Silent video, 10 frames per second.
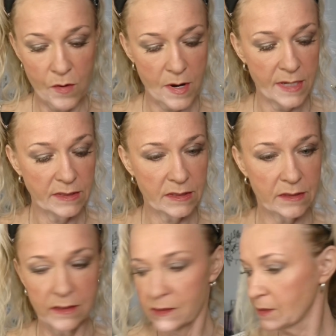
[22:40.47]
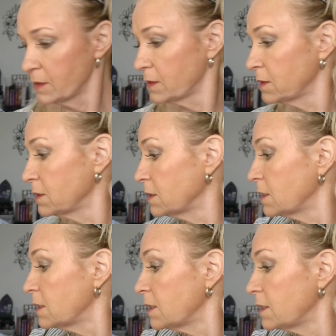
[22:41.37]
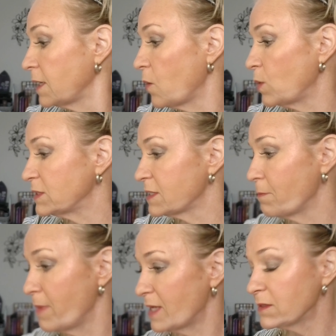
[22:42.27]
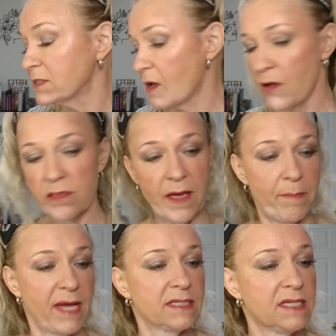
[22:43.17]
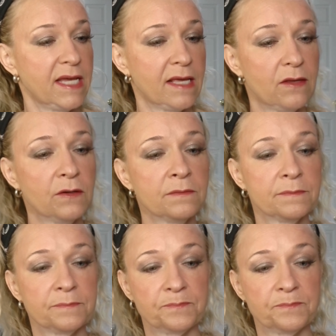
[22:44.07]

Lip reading: All right. I want to melt all that back together.